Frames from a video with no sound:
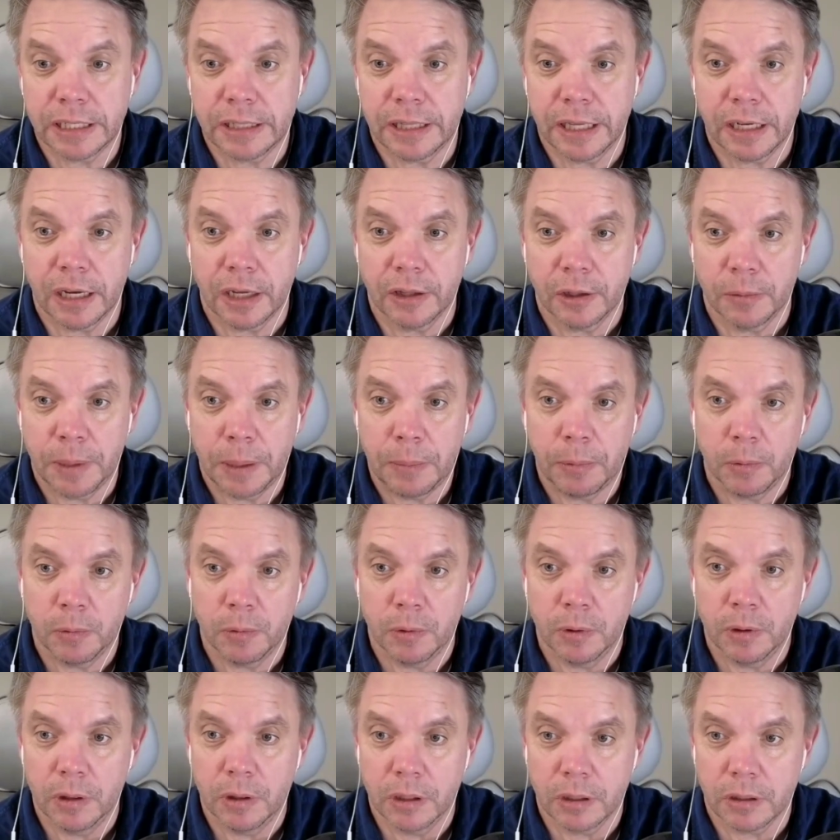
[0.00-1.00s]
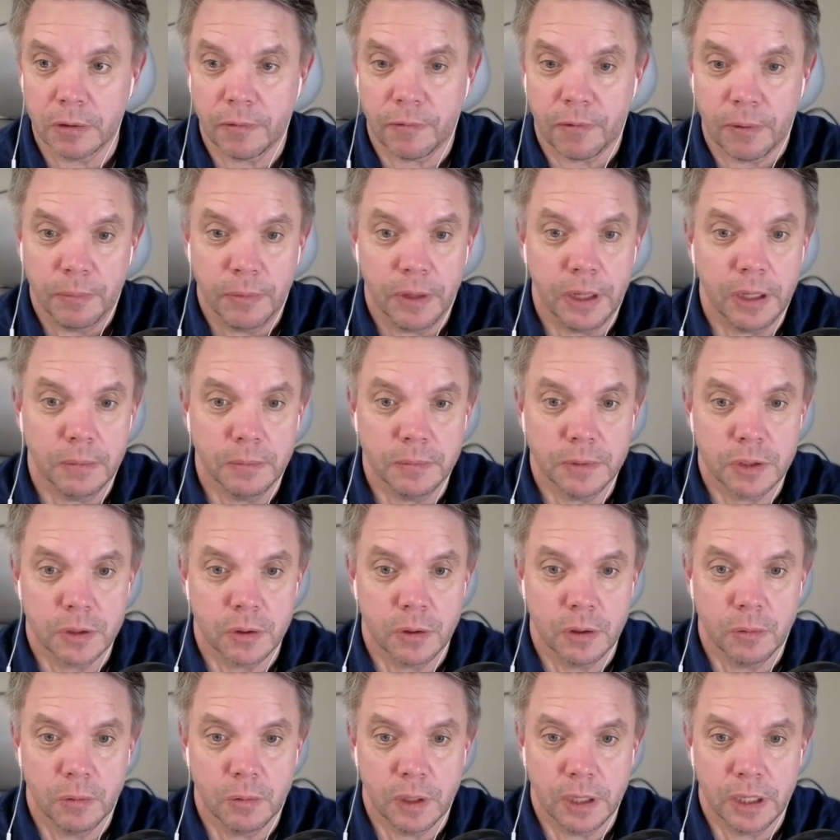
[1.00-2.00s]
I think other people will learn from them.
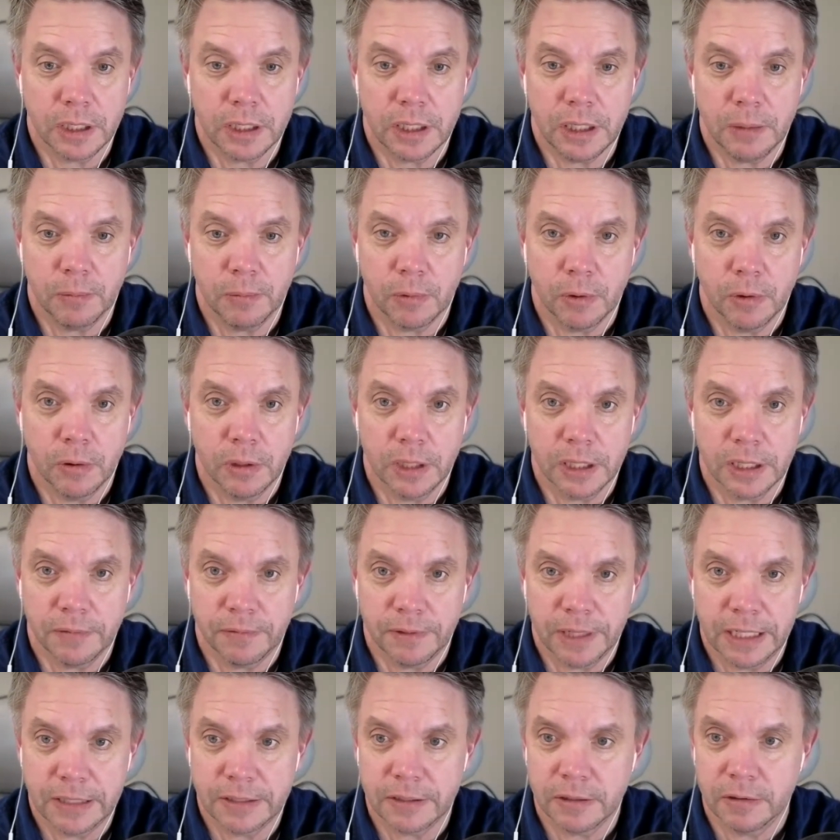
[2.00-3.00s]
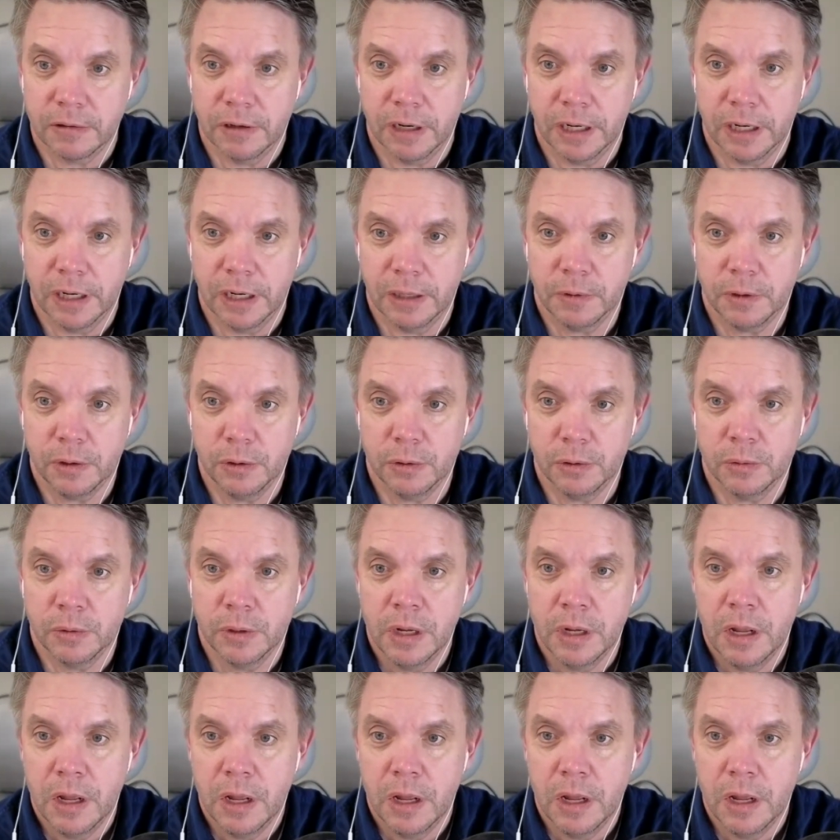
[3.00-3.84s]
So I want to keep rolling if that's all right with you.